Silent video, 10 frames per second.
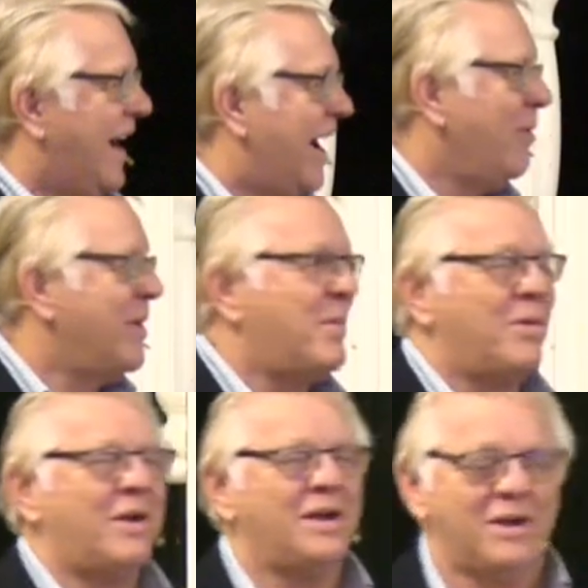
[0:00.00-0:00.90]
I
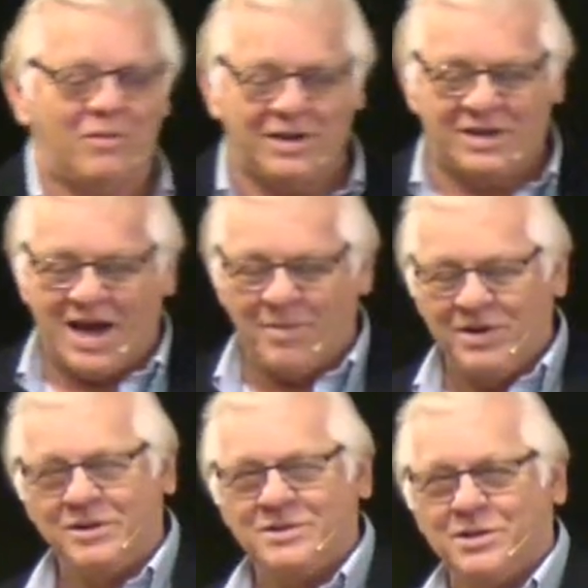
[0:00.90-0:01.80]
remember one
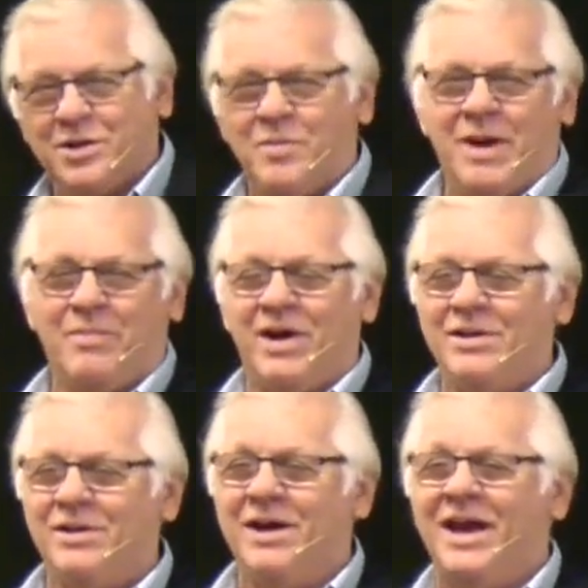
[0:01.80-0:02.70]
time years ago, my
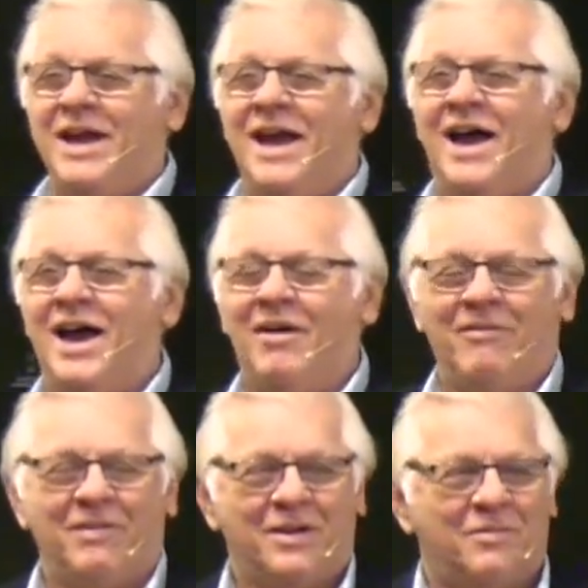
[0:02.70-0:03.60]
brother,
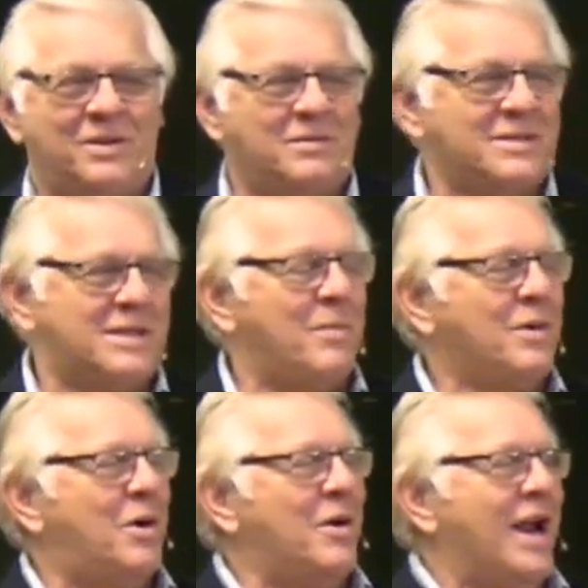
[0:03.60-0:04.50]
there was
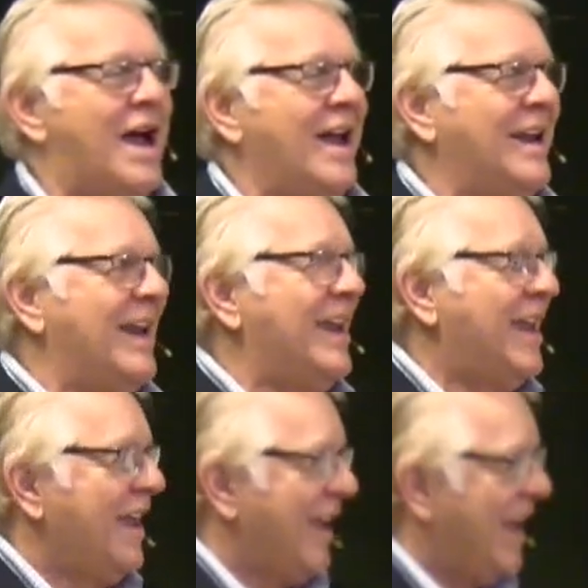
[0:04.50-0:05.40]
something going on,
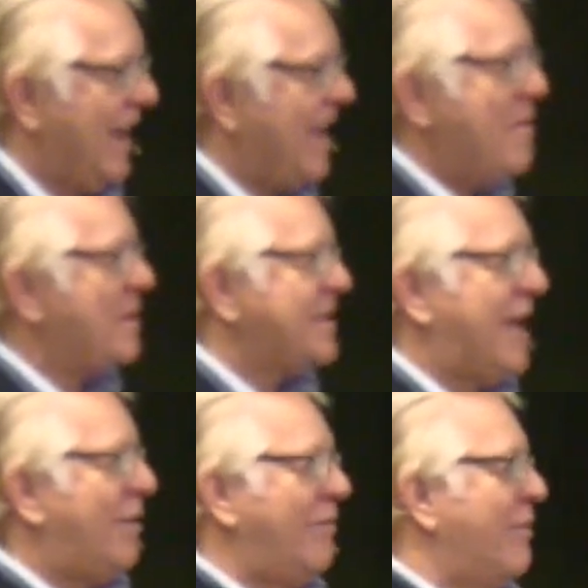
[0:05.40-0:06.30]
and he must
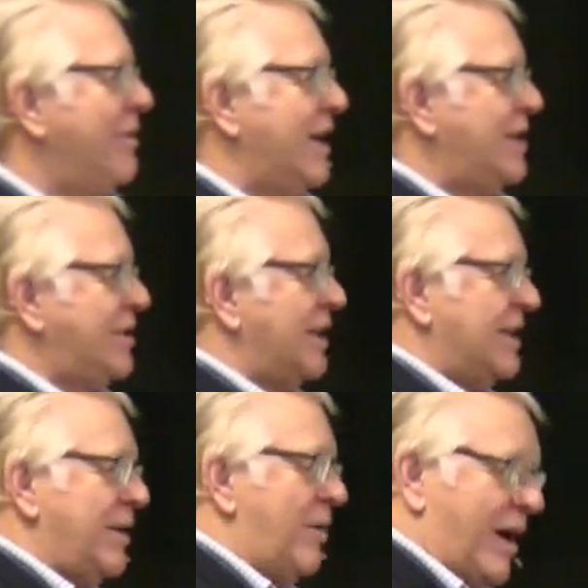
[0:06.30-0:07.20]
have had a revelation
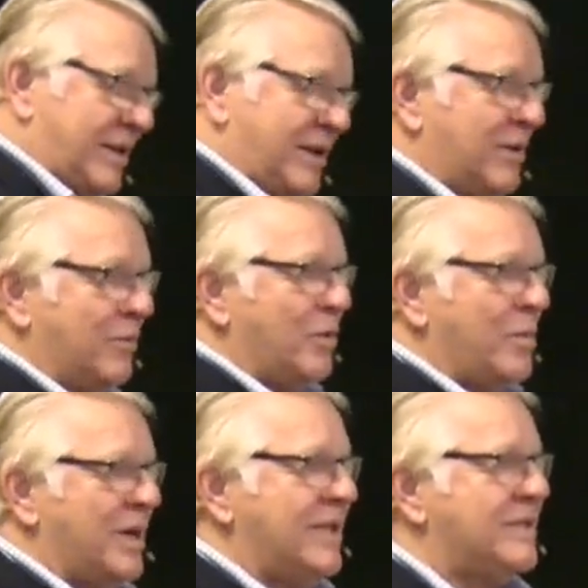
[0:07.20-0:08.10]
as he walked in a
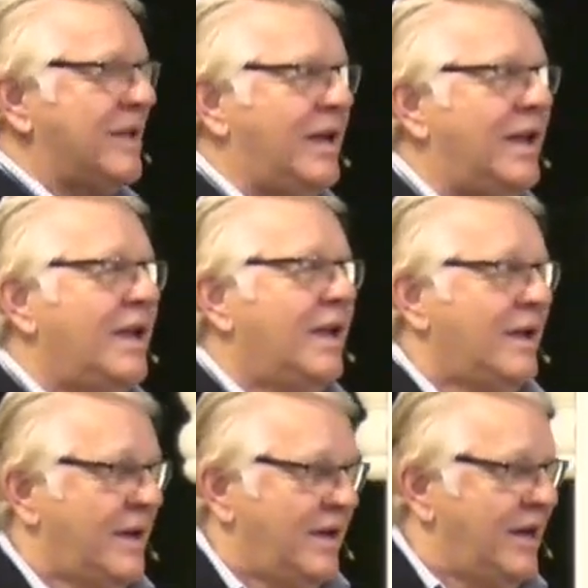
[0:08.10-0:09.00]
room and he said,
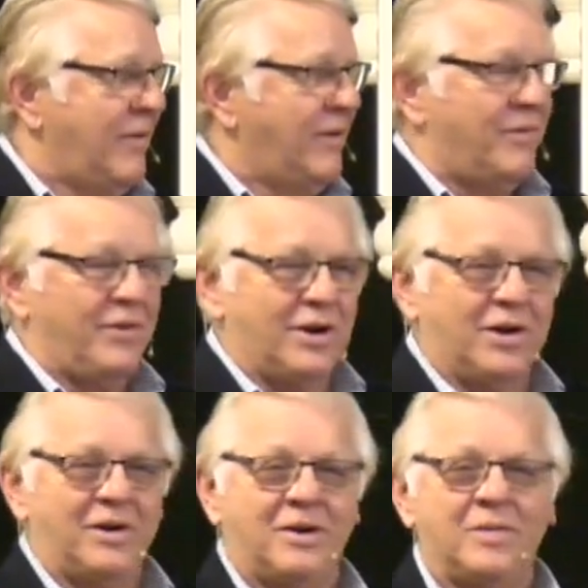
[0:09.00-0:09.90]
never
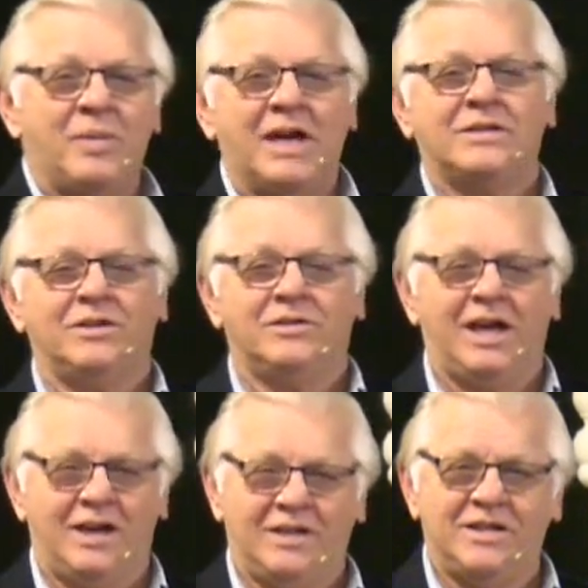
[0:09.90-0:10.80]
fear, Pastor
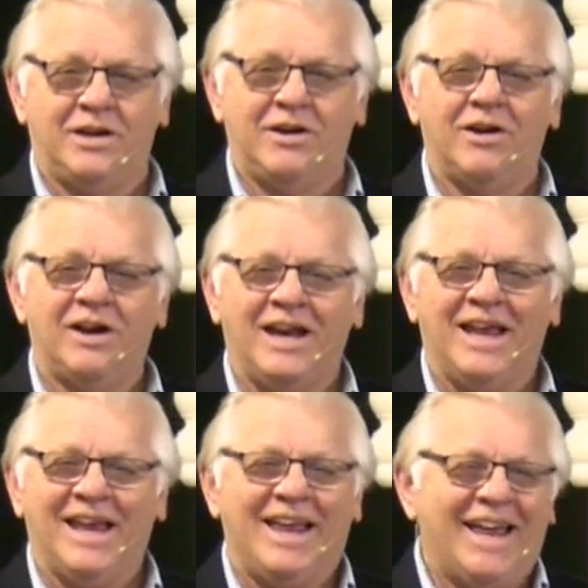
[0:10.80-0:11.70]
Ted is here.
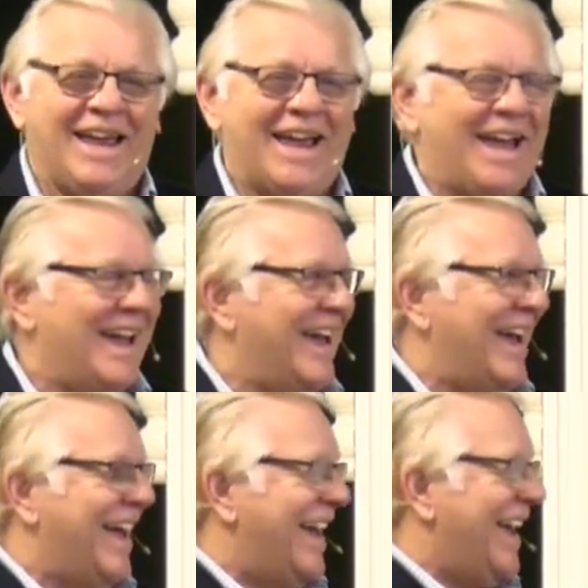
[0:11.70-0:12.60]

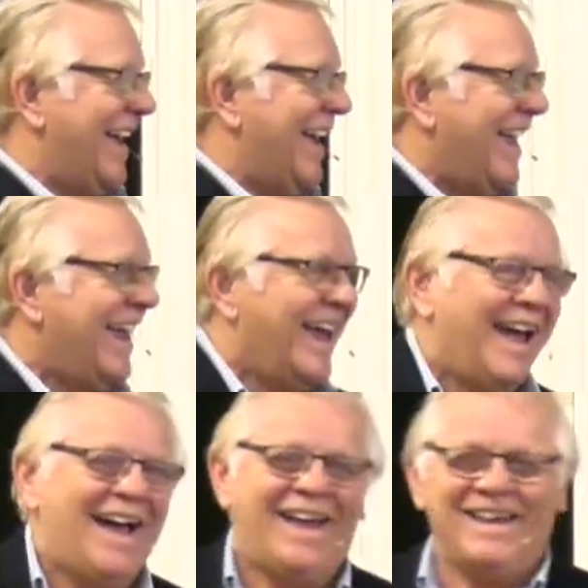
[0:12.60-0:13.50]

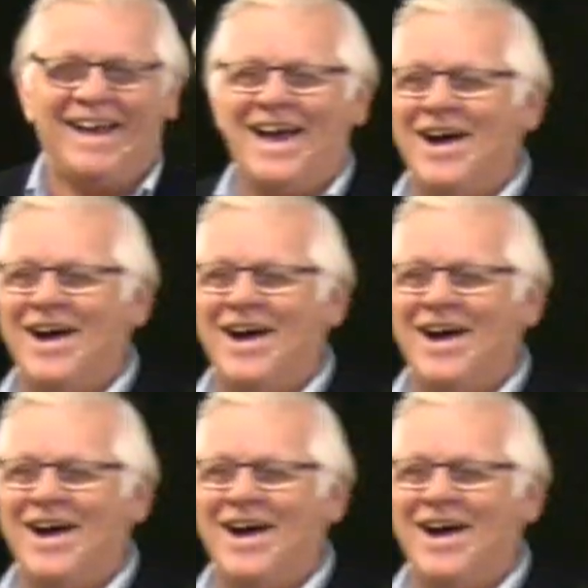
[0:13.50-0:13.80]
I